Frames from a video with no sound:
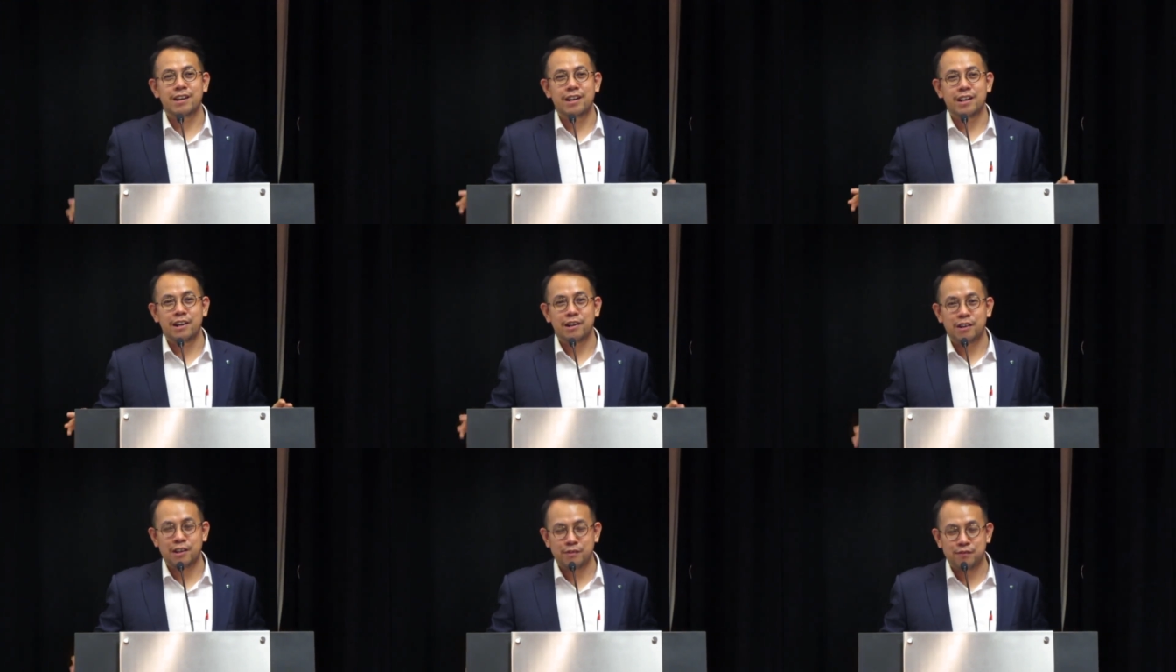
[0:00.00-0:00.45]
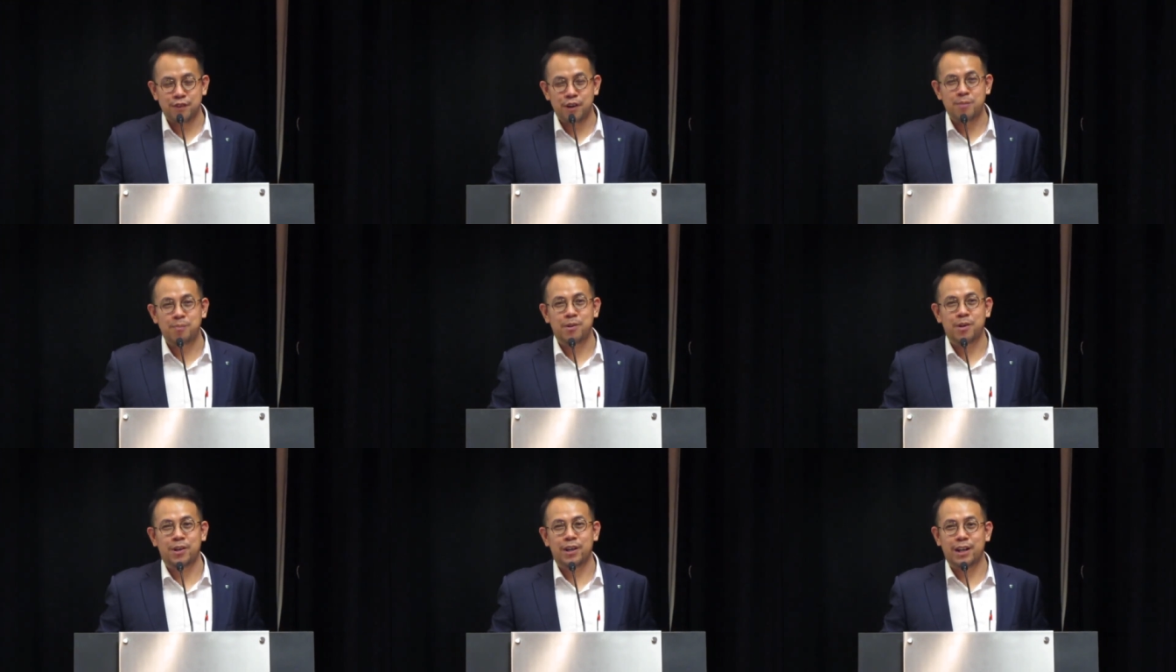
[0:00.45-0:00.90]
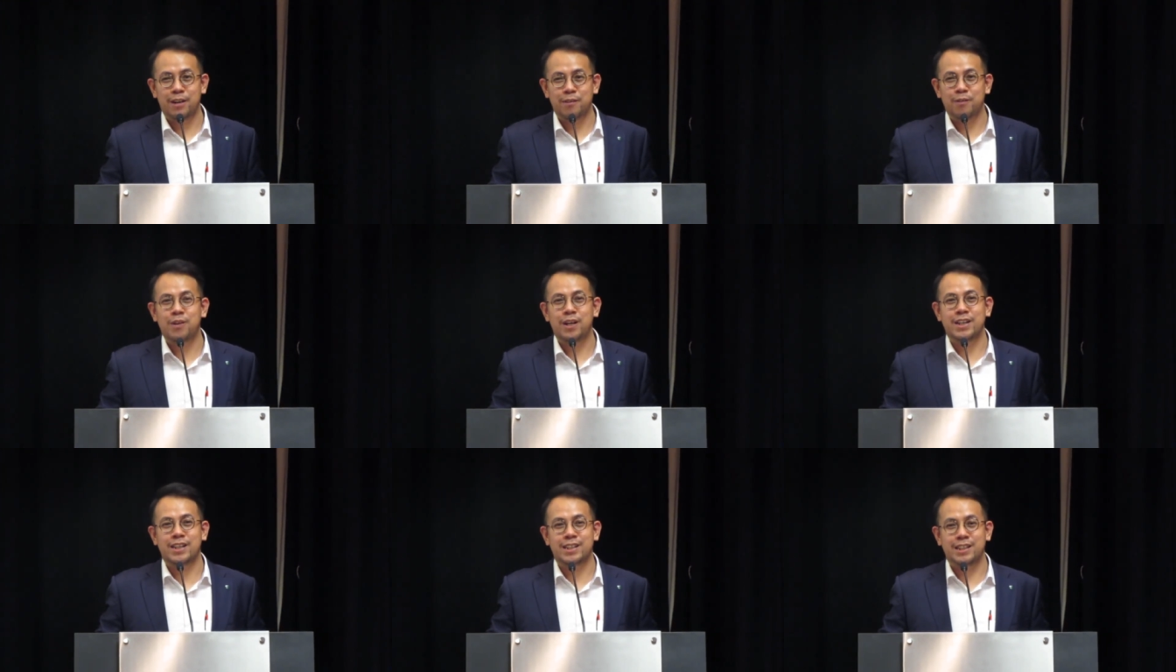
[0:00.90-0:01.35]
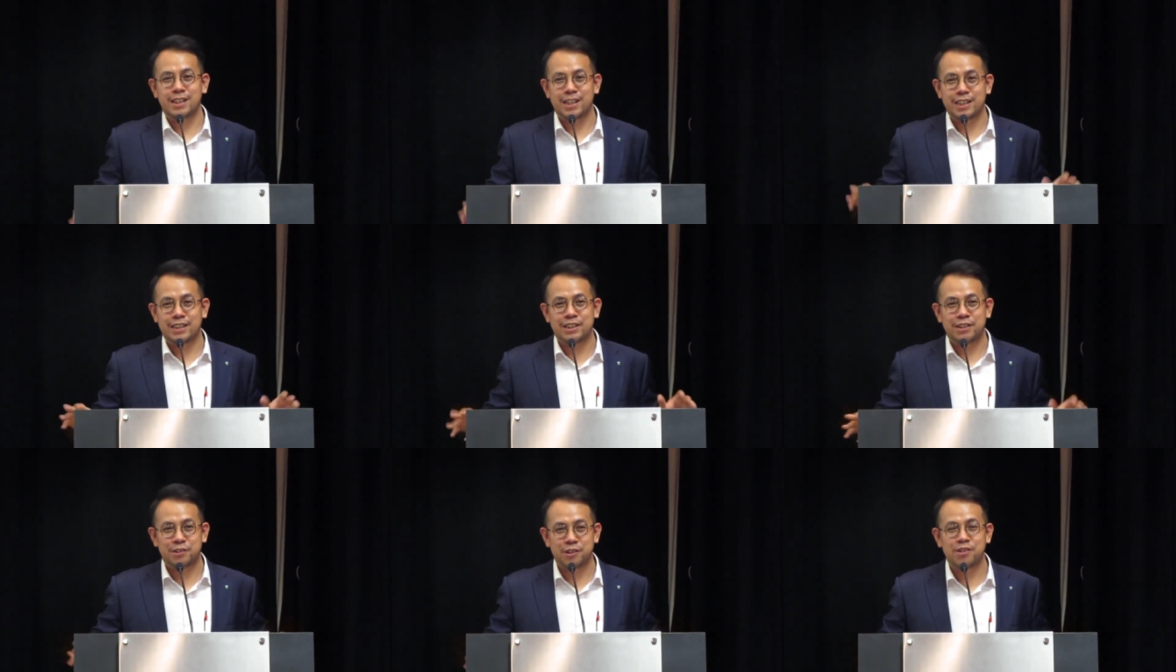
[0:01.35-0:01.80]
a reform on what
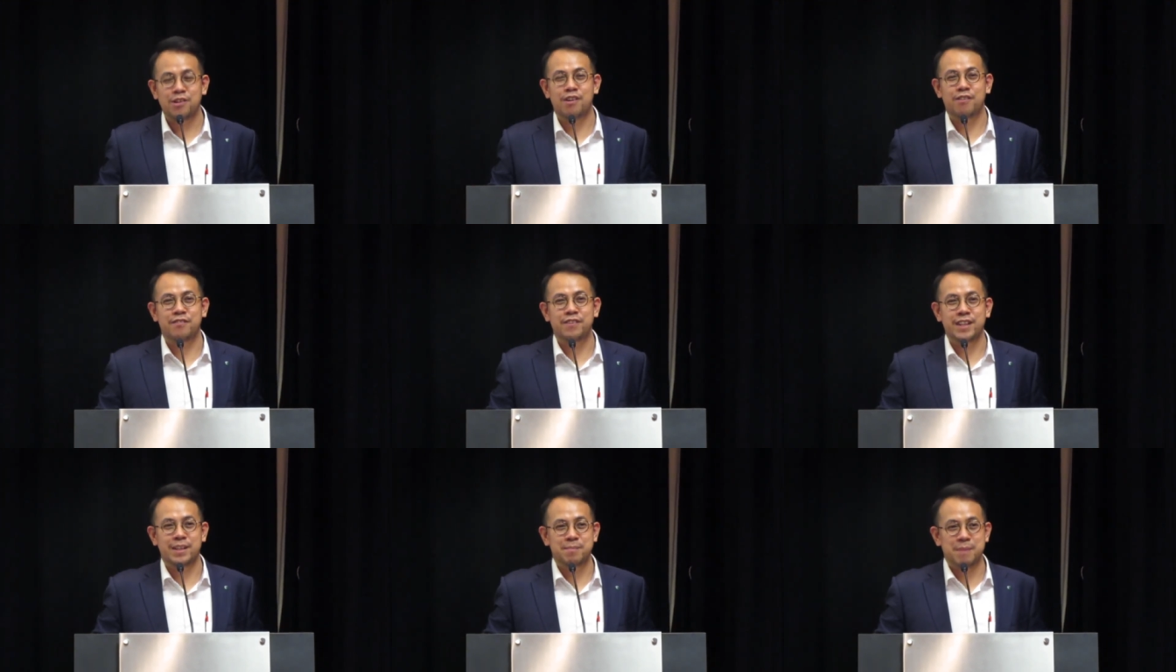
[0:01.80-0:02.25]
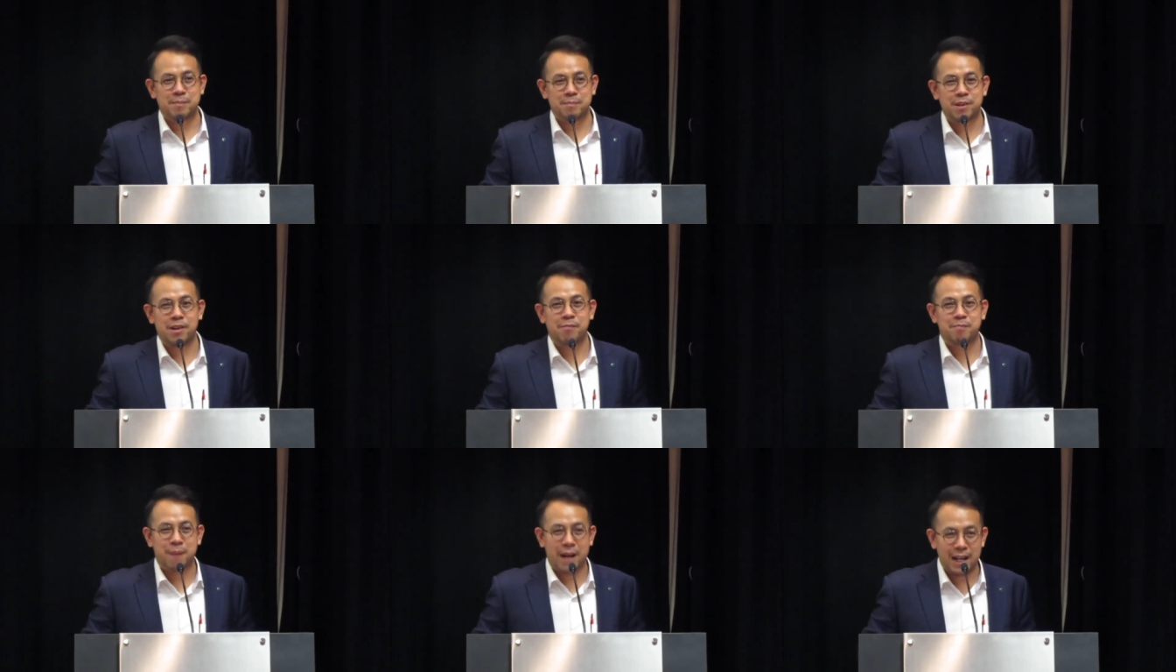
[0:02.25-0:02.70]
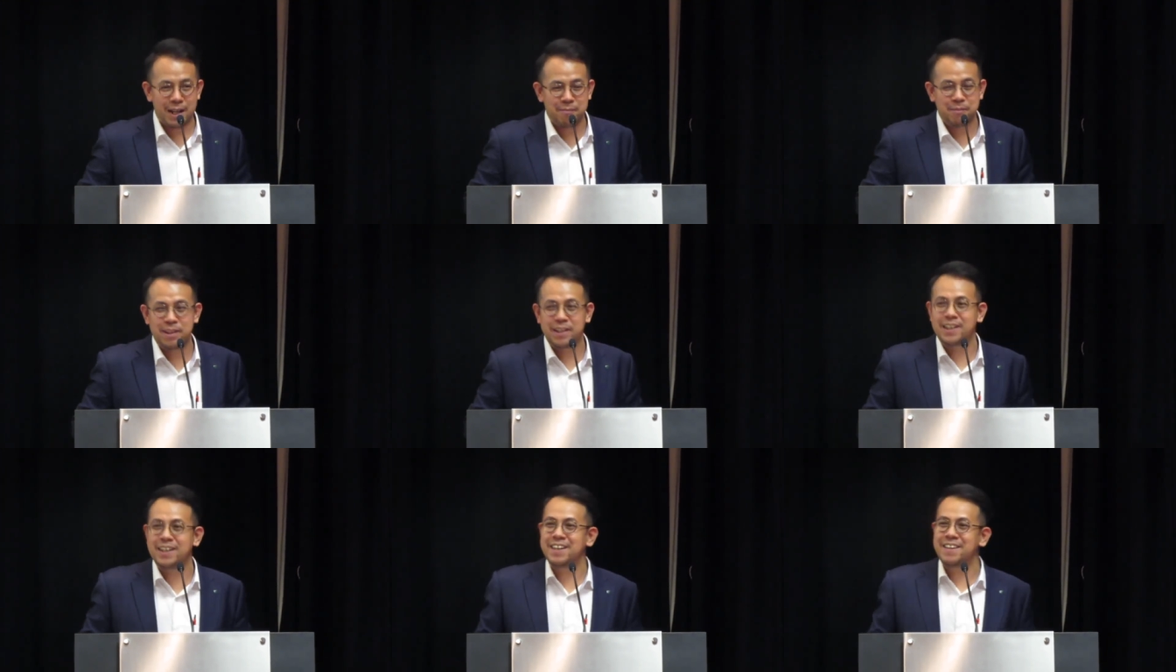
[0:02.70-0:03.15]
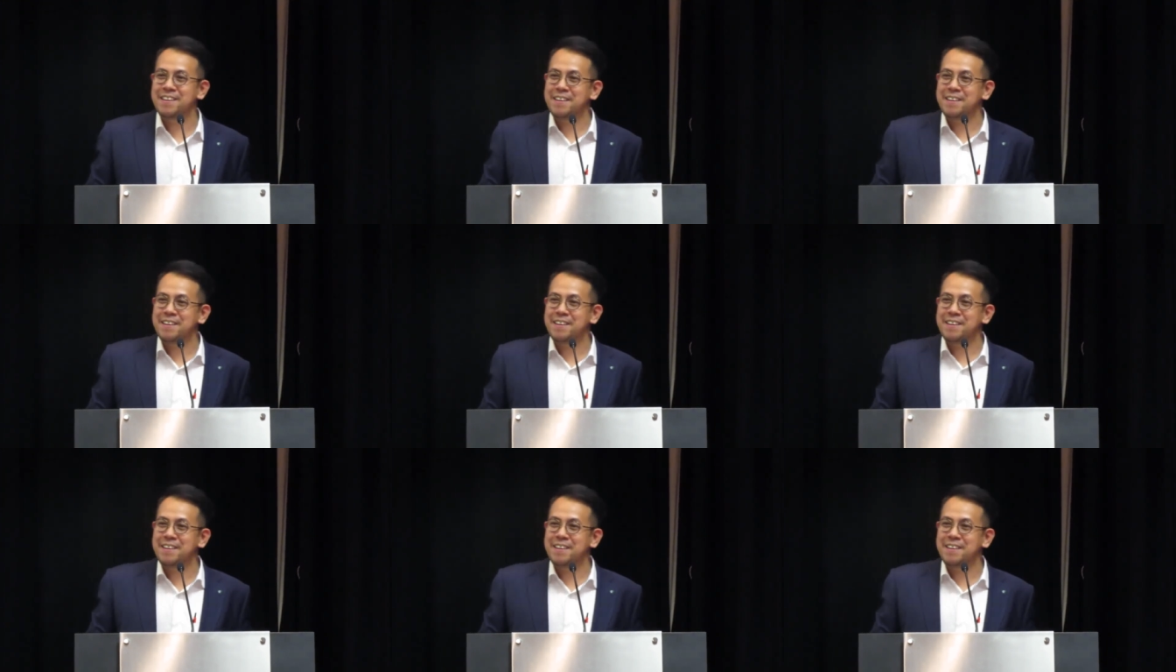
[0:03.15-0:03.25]
is the role of the Member of Parliament.